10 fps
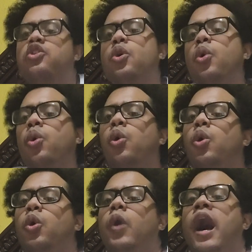
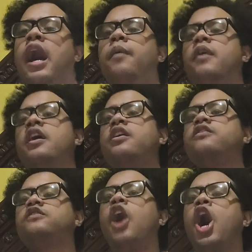you I'm
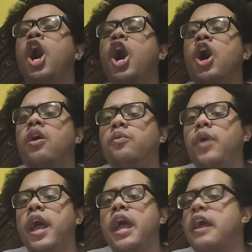
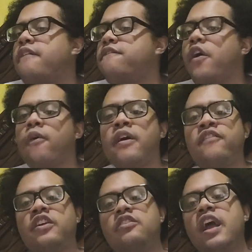sorry for
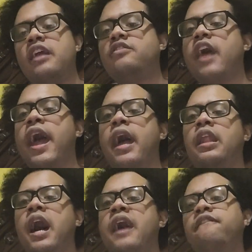everything
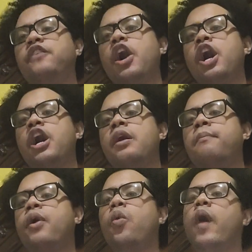that I've
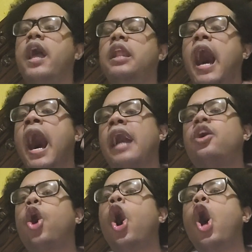done. But when I
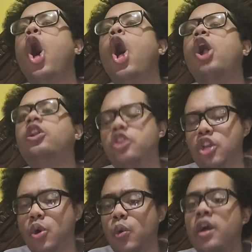call,
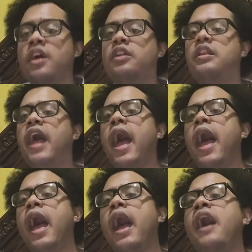you
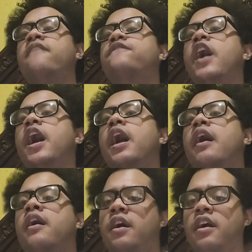
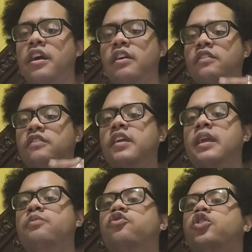never
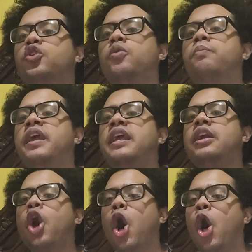seem to
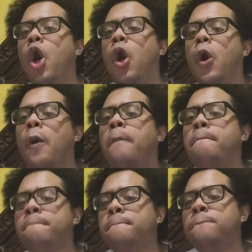be
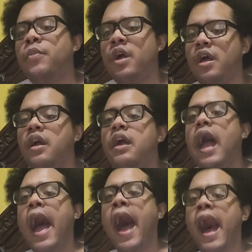home.
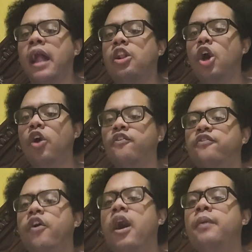Hello
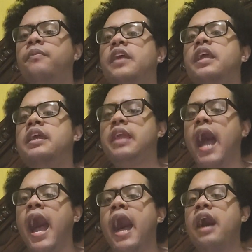from the
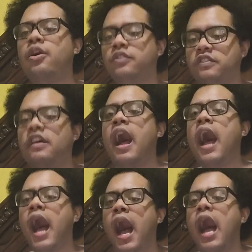
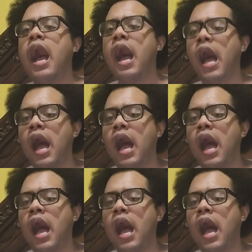outside.